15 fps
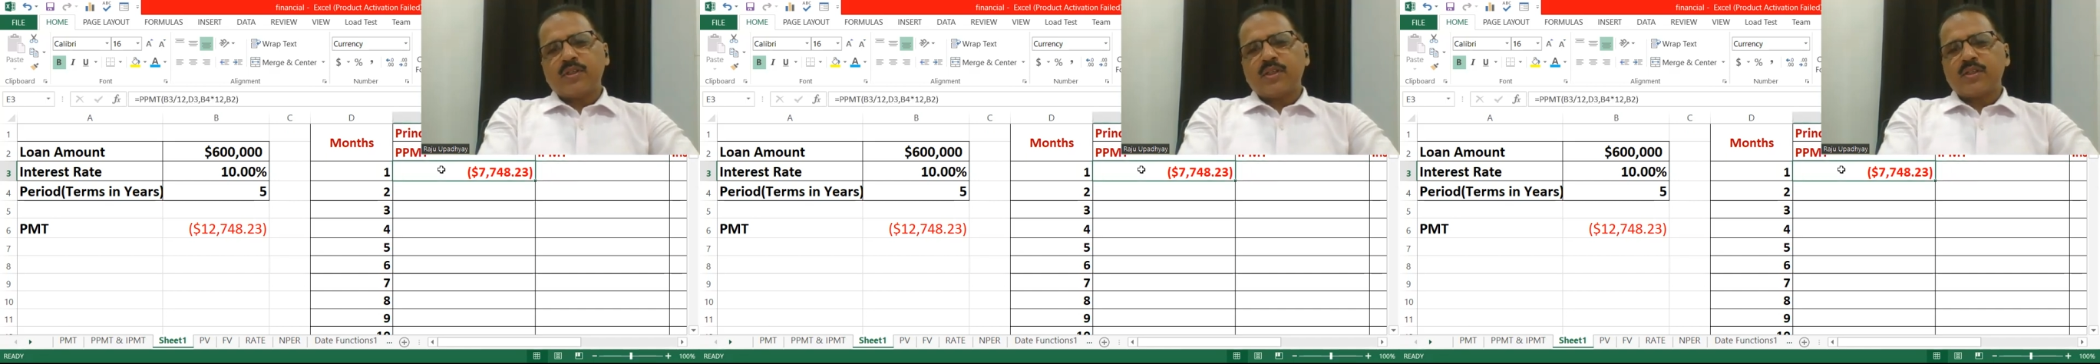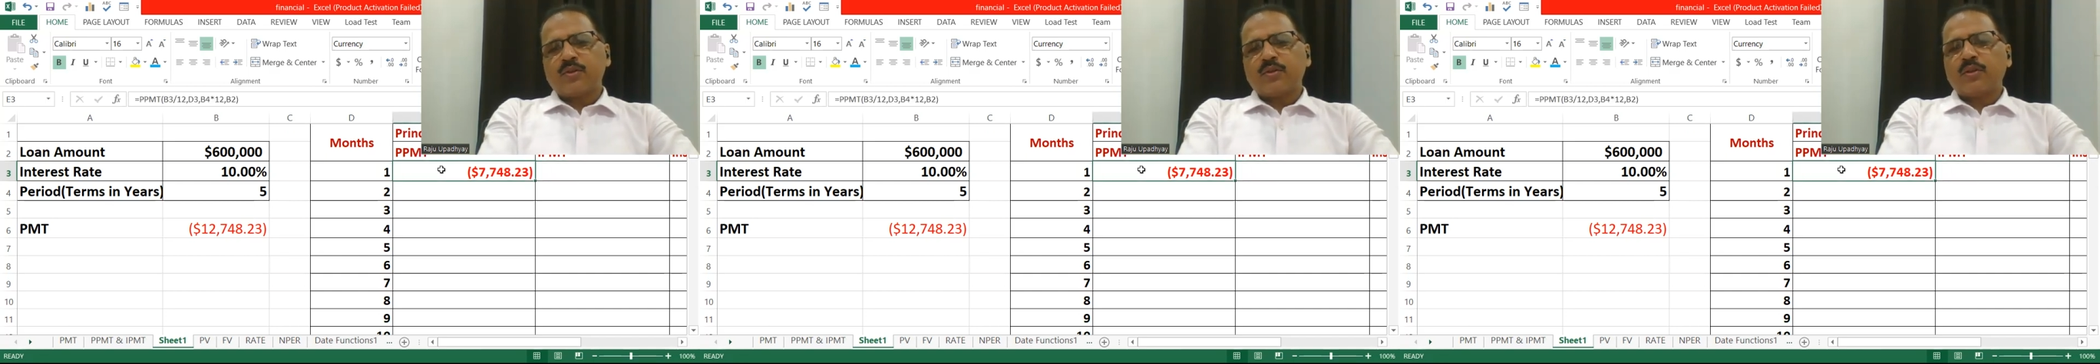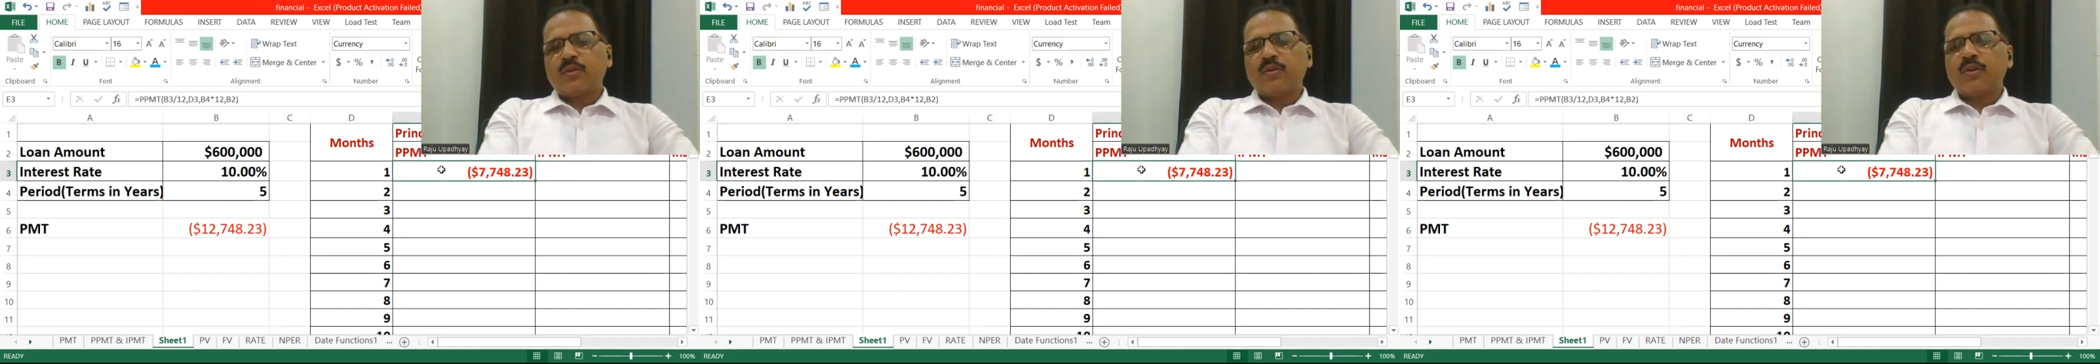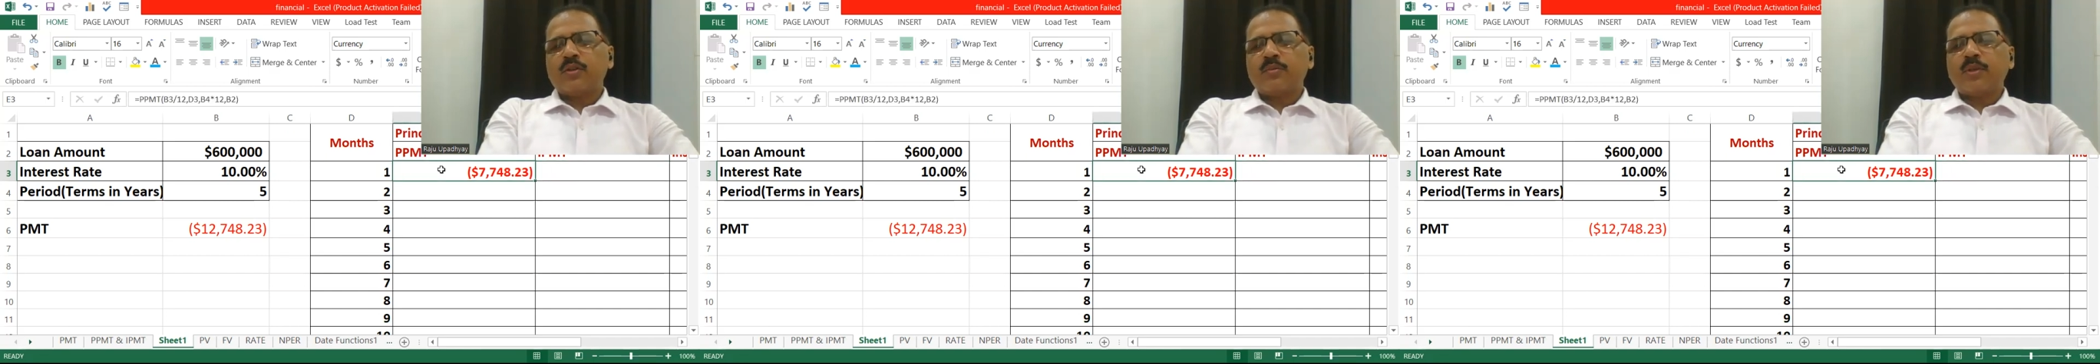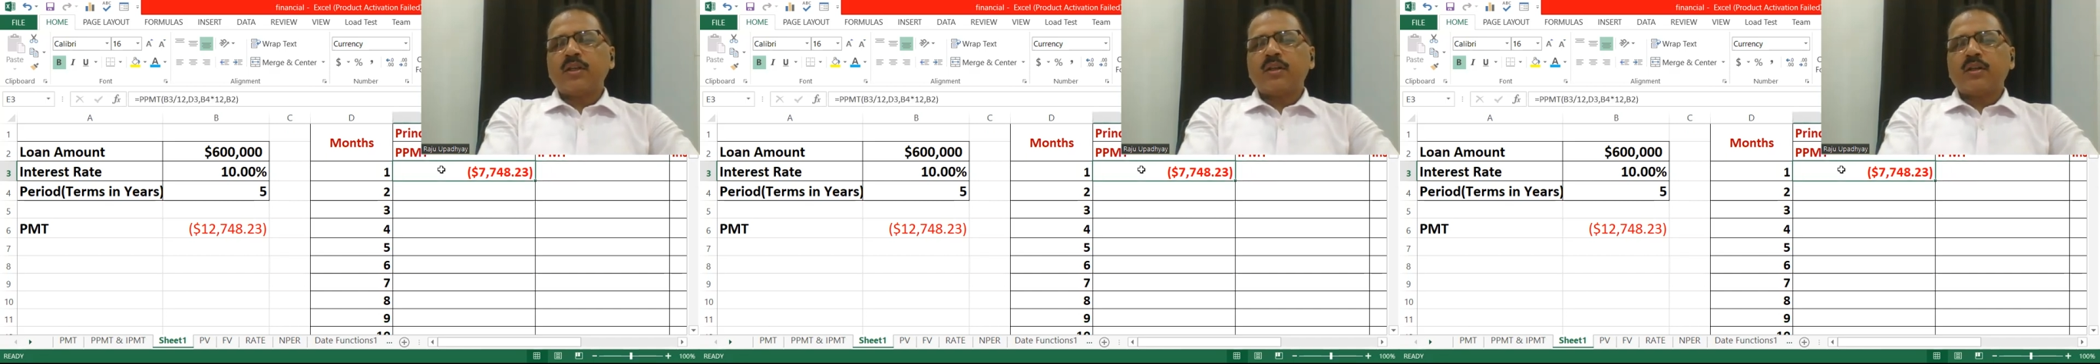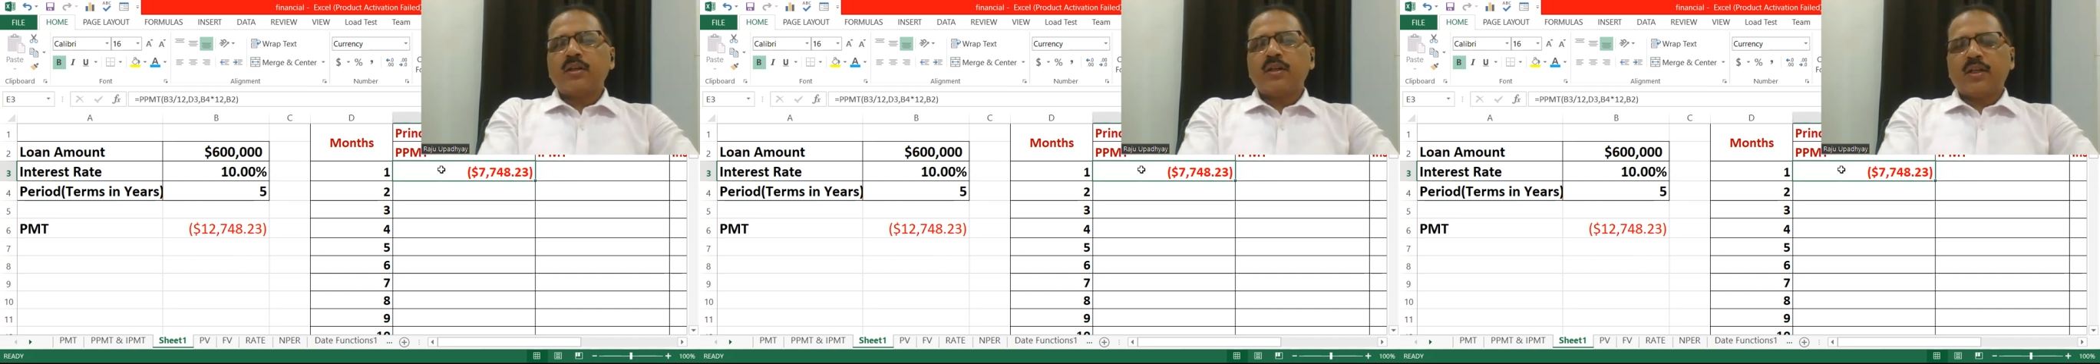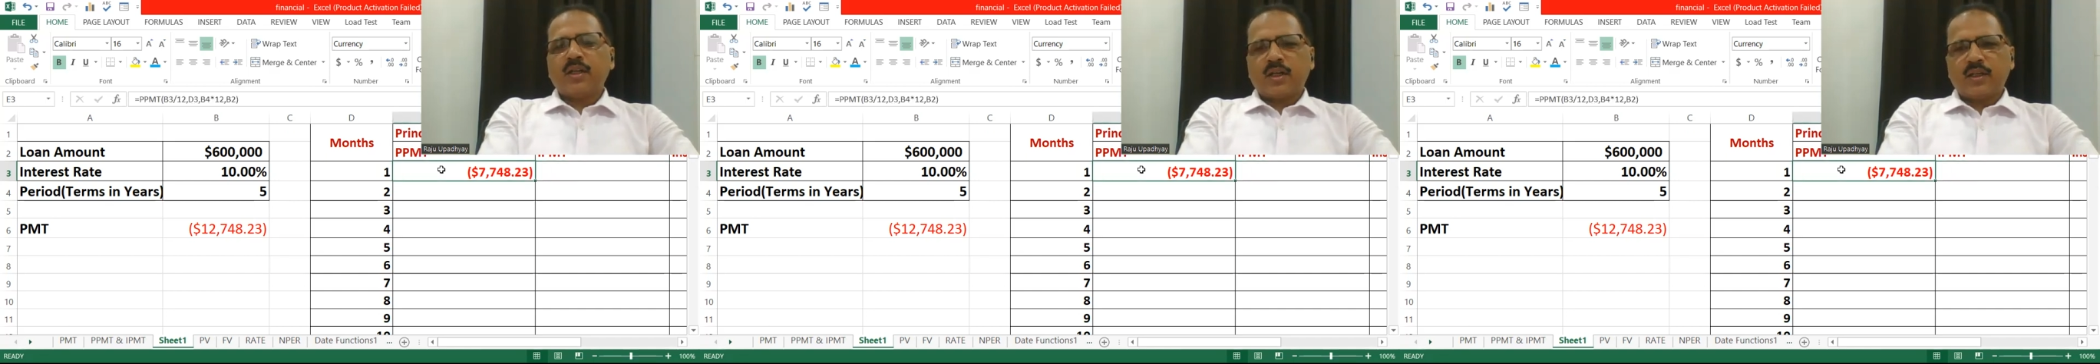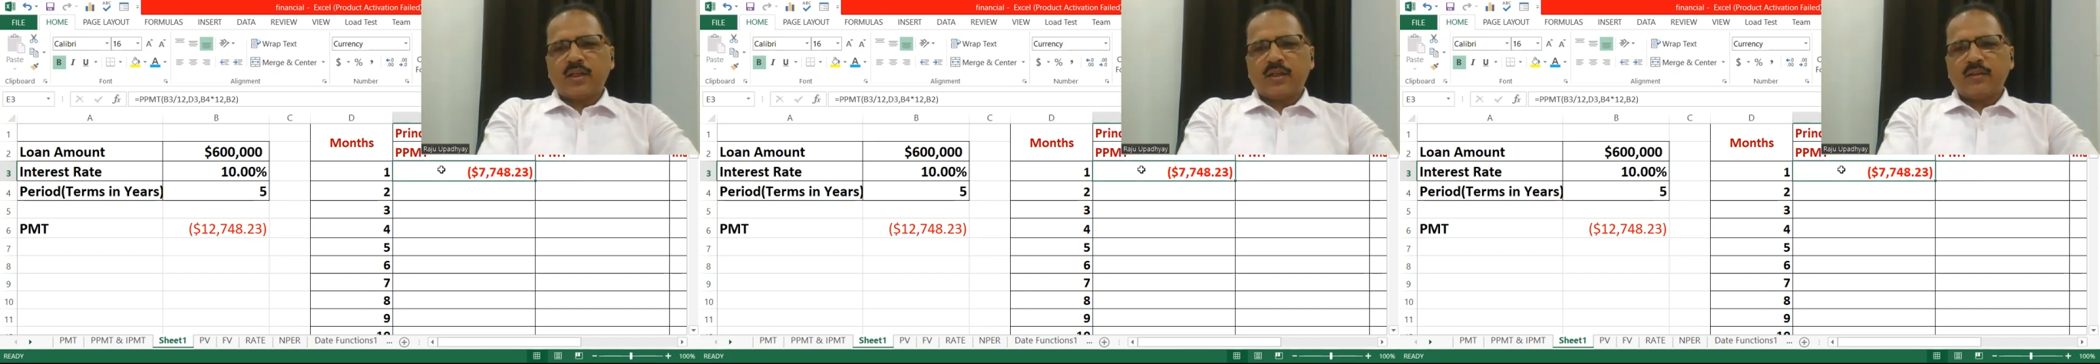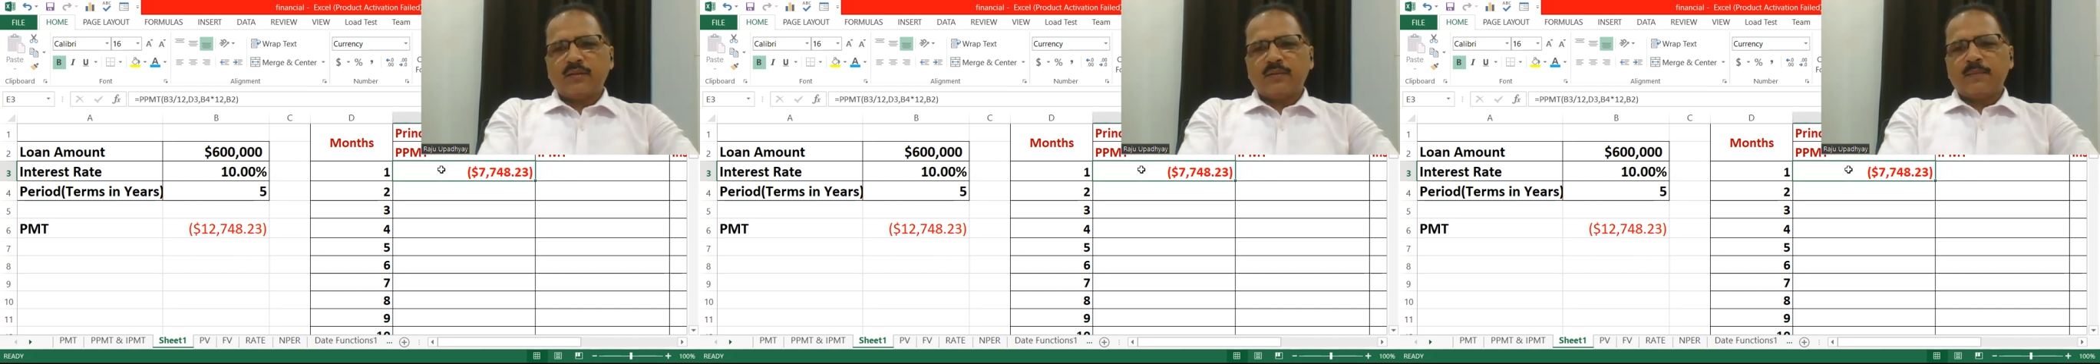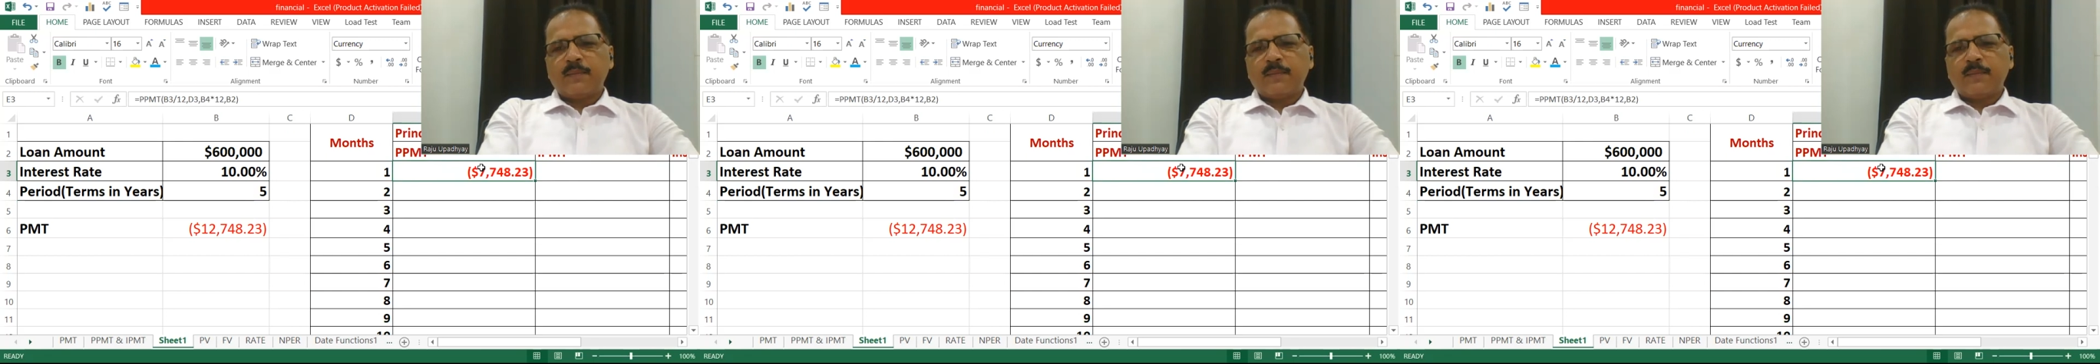which is going to be deducted.